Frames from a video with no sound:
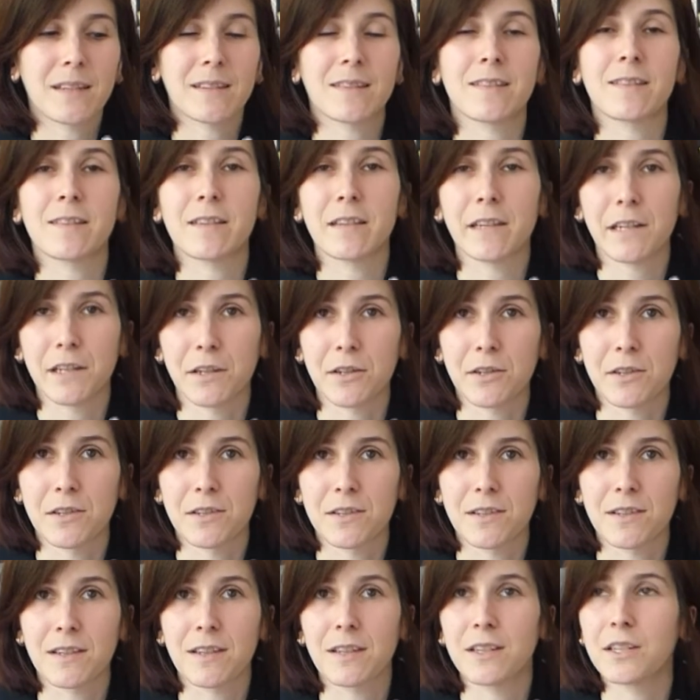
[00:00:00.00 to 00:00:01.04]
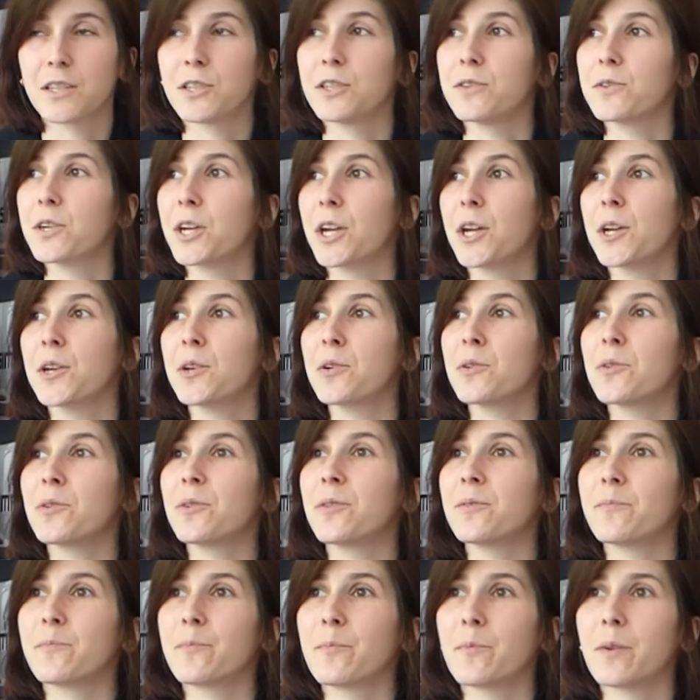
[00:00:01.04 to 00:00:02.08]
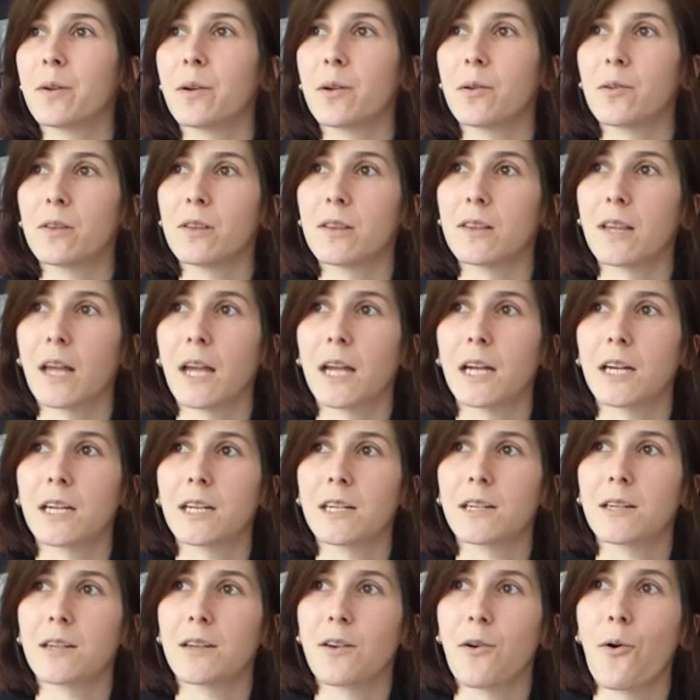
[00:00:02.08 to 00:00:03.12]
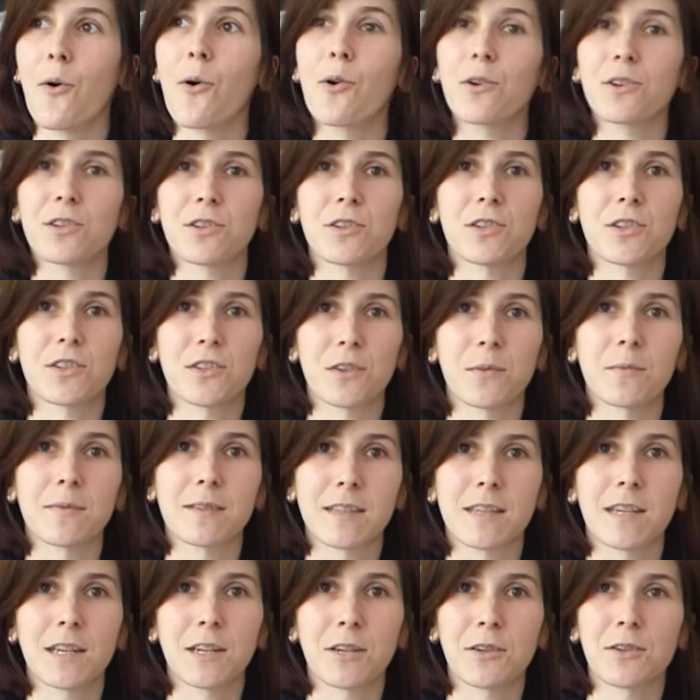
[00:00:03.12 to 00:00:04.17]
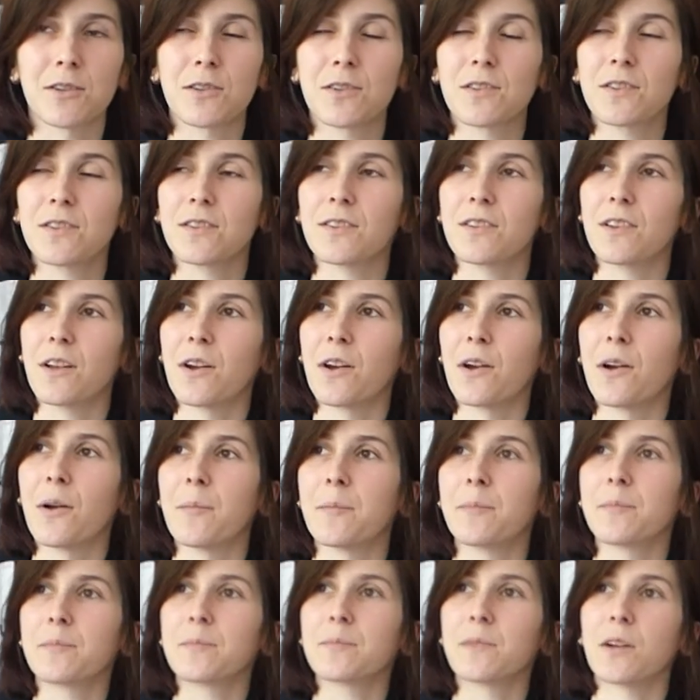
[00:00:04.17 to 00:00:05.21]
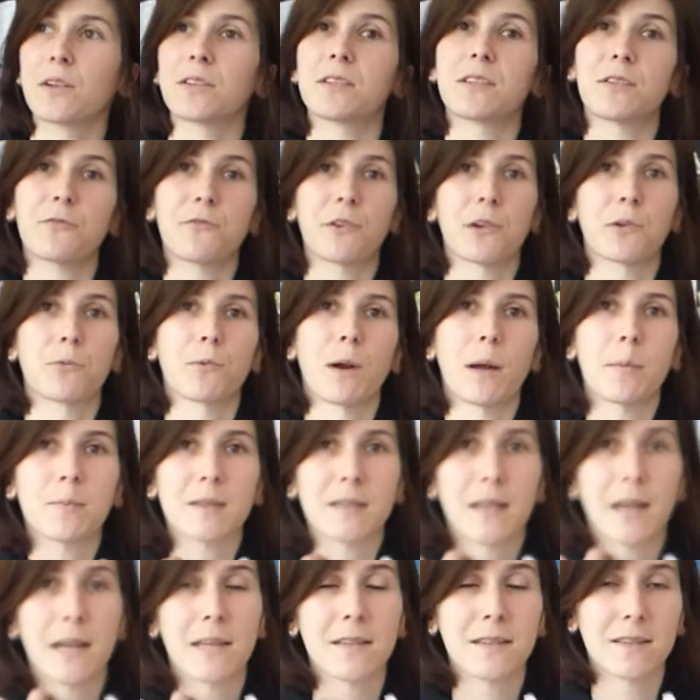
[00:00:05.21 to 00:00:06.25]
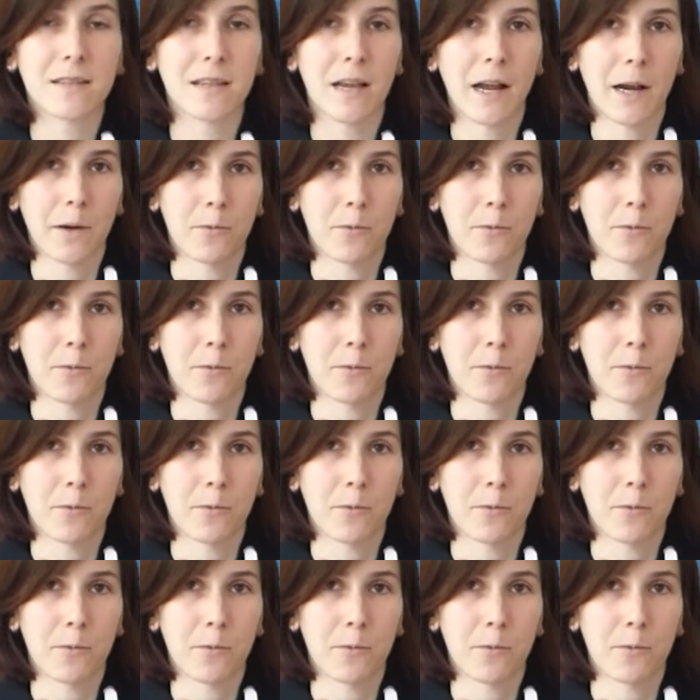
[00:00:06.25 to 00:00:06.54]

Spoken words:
Stickers. You can like order some stickers on different websites.